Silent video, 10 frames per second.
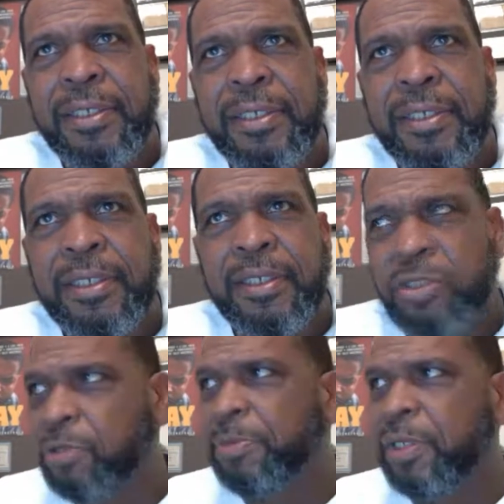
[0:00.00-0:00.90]
you're a
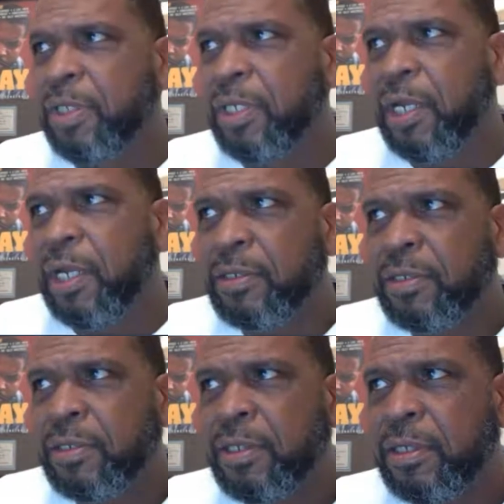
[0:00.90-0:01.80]
millionaire.
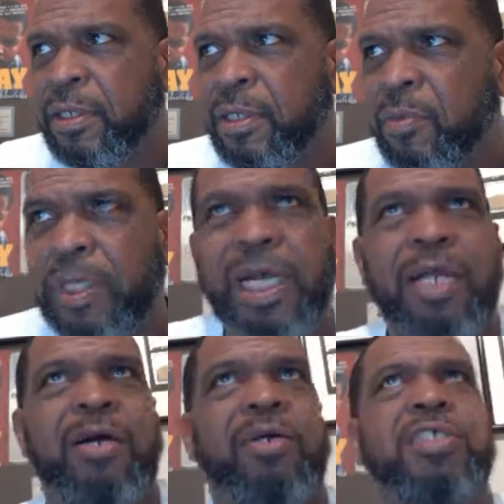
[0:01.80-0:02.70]
We got all
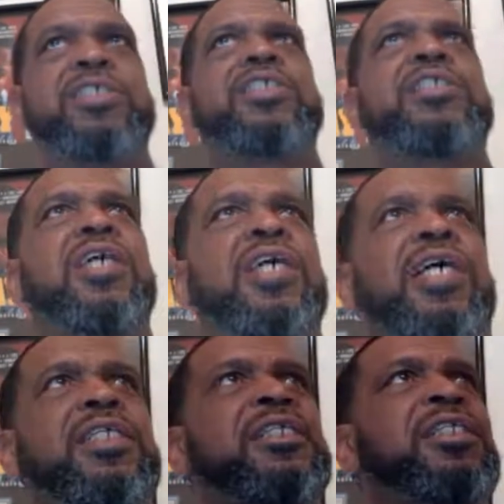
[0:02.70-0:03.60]
this
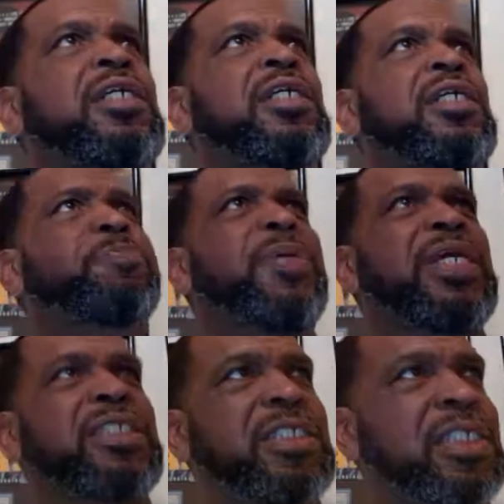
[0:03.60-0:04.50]
sun,
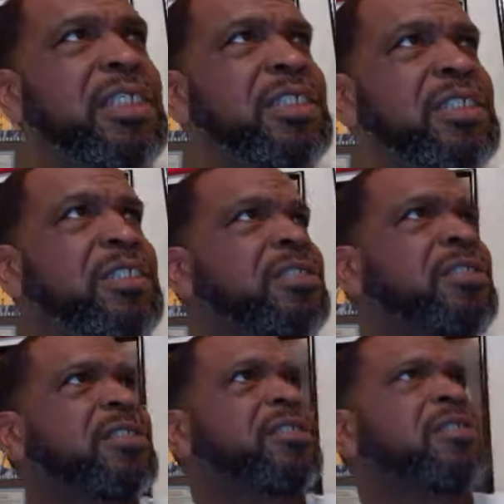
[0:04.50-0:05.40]
beaches,
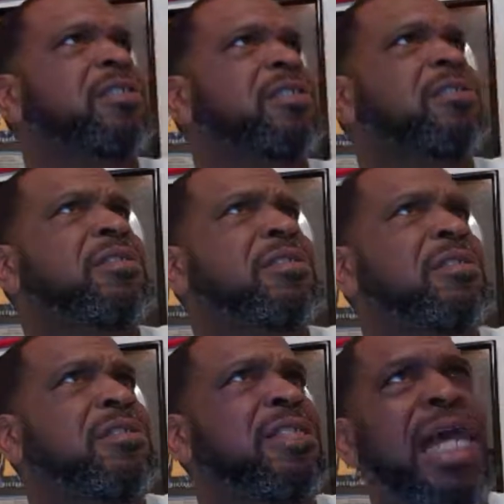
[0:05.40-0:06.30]

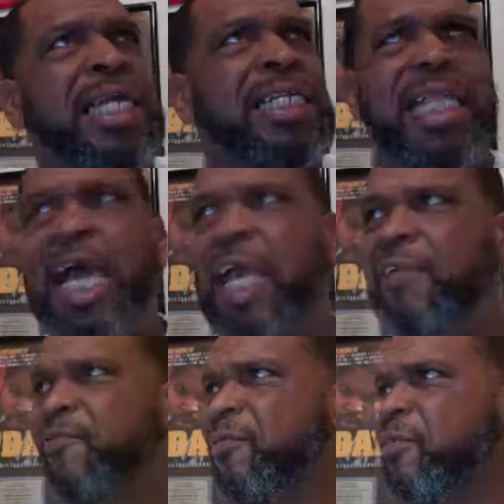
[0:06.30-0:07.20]
nightlife,
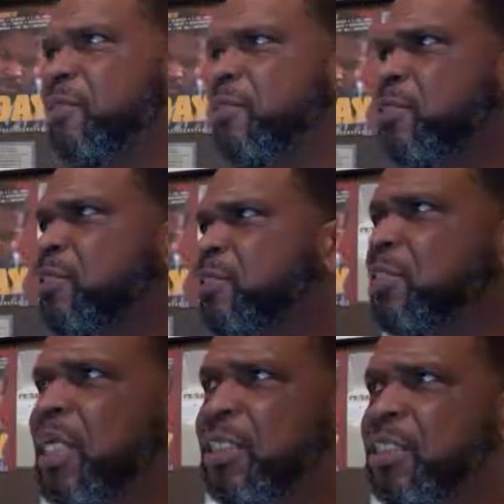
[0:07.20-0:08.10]

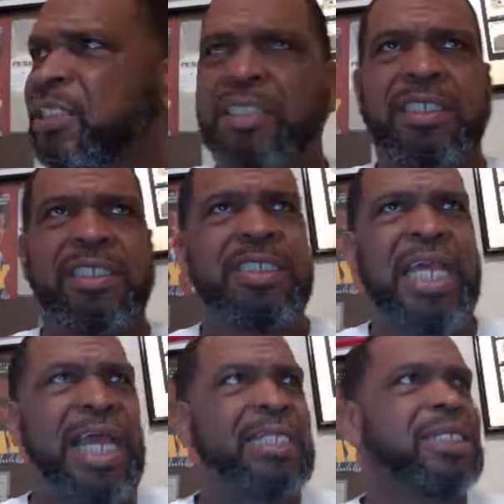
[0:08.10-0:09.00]
this,
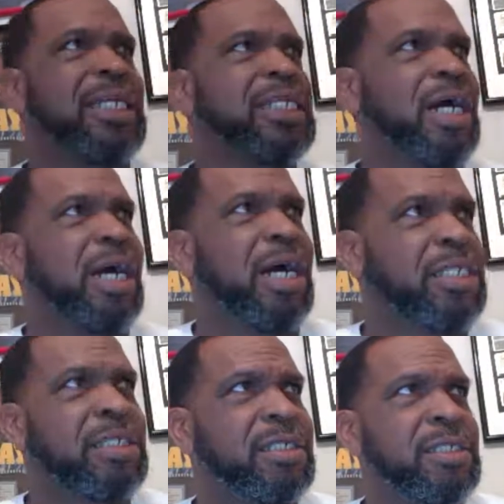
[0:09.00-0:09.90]
that, and the
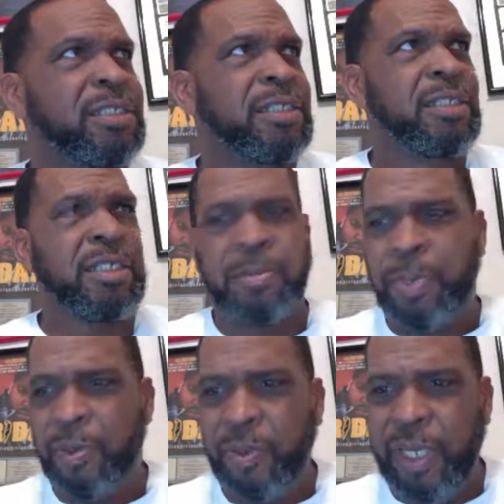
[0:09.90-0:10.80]
other, but
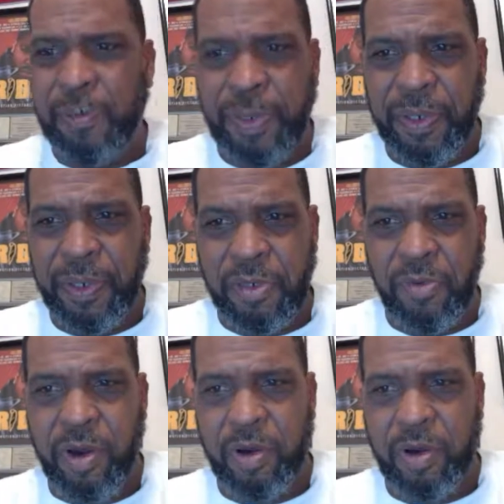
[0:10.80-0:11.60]
we ain't putting it to work.